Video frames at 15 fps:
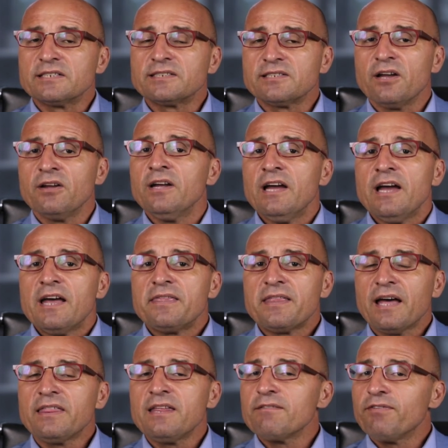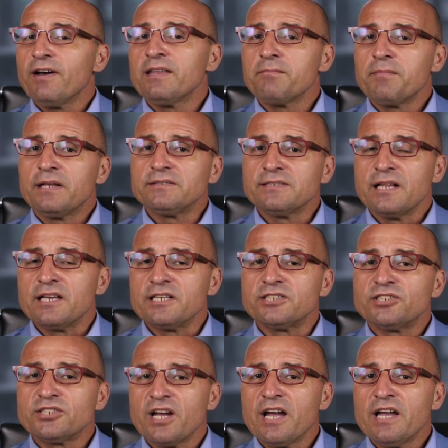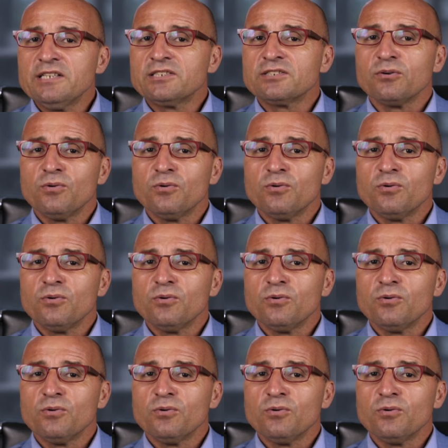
So nothing fundamentally has changed.